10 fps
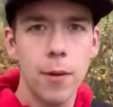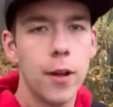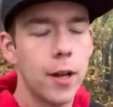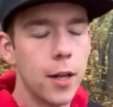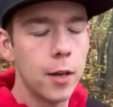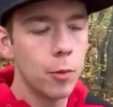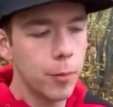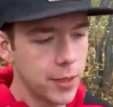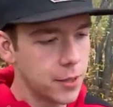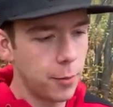Um, we'll
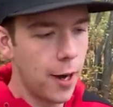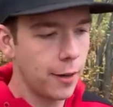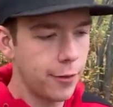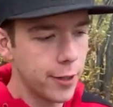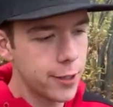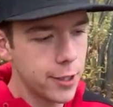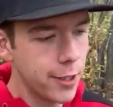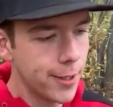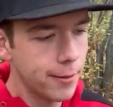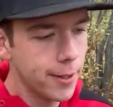mix some riding footage in
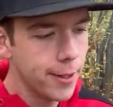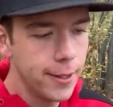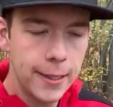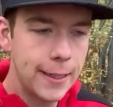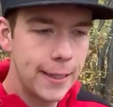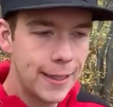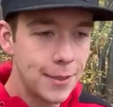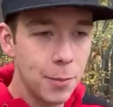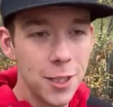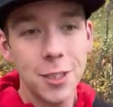here uh,
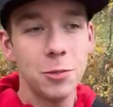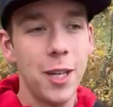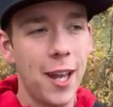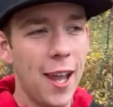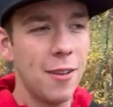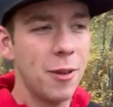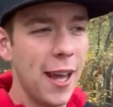as much as we can.